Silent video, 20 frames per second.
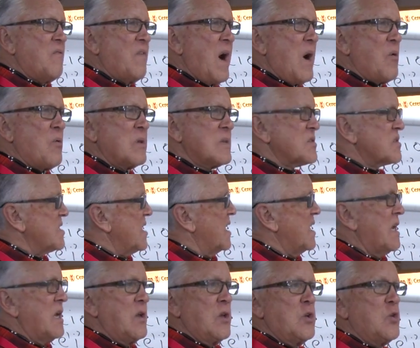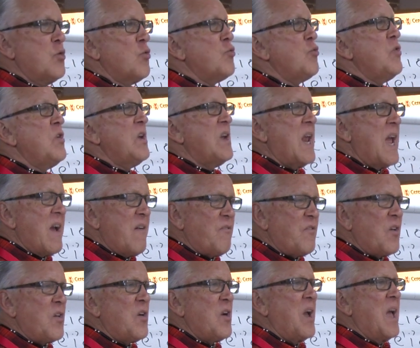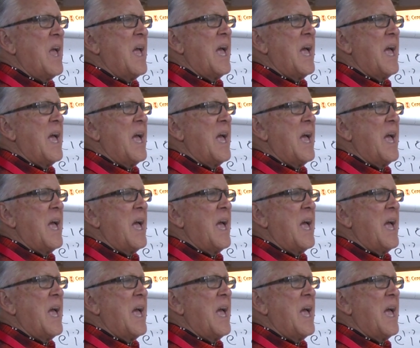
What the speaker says: vowels, you never